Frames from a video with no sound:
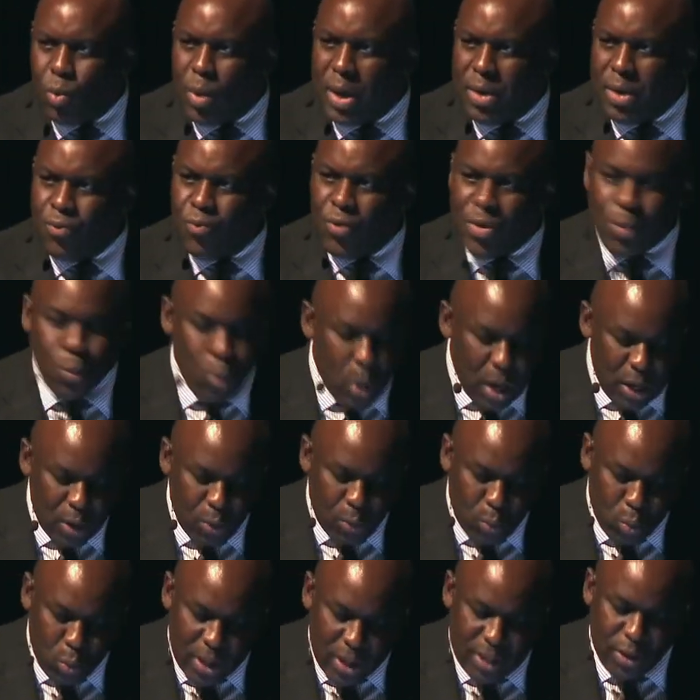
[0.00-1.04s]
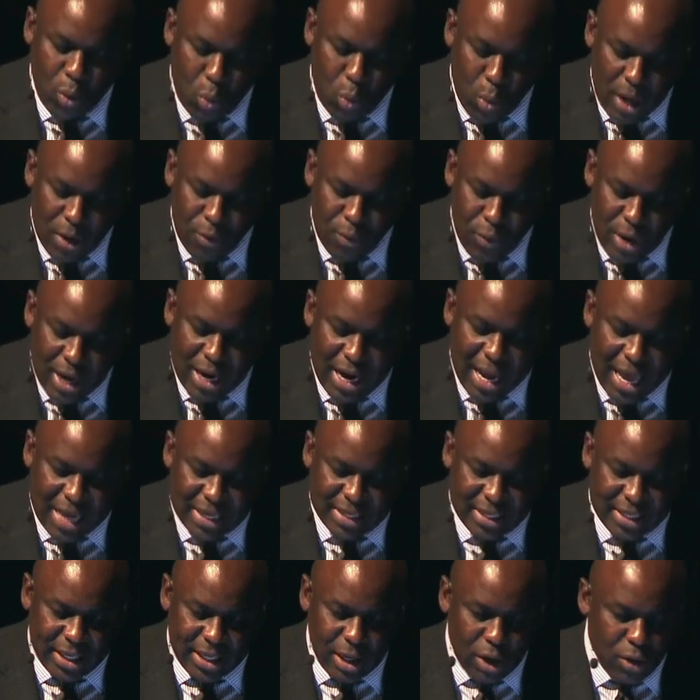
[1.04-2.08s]
one
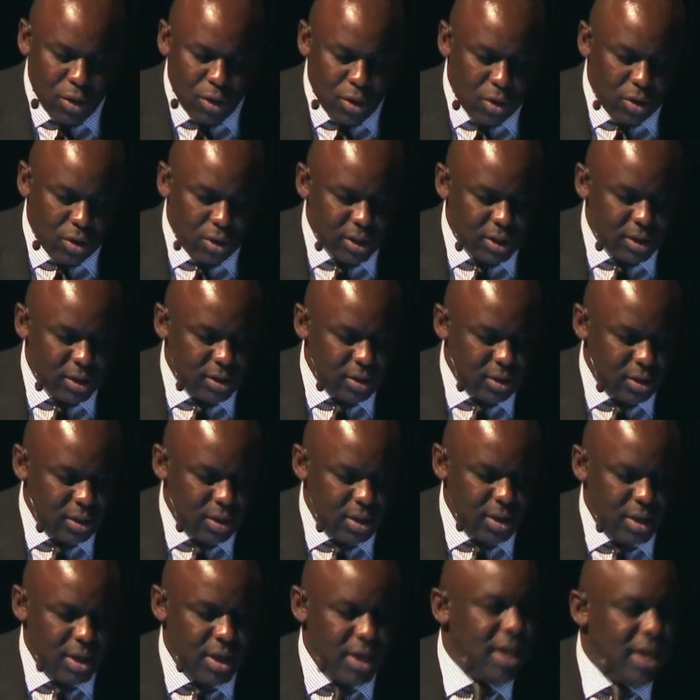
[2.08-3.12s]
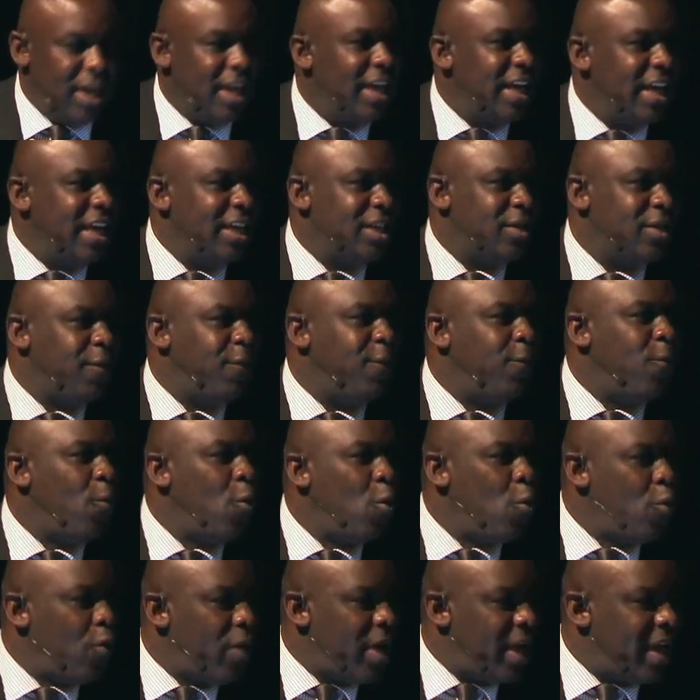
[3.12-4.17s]
realizes it or not, is a
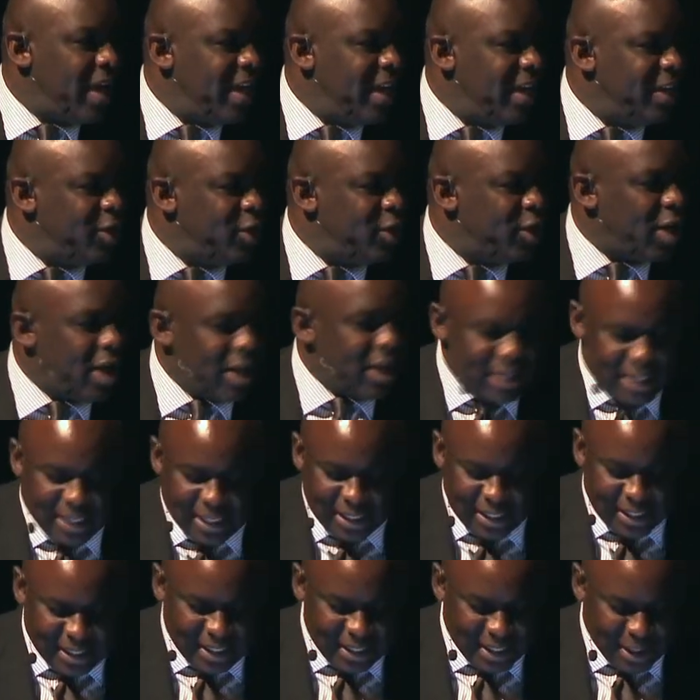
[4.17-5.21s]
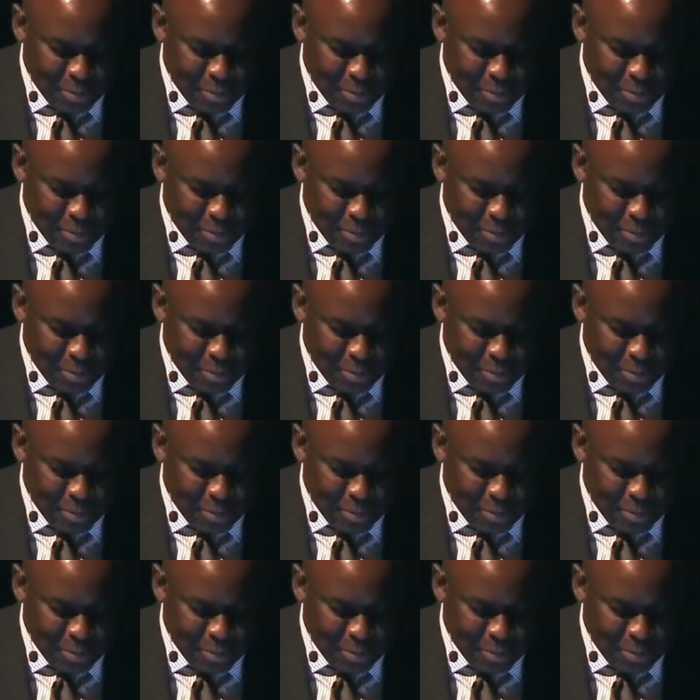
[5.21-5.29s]
foray into contested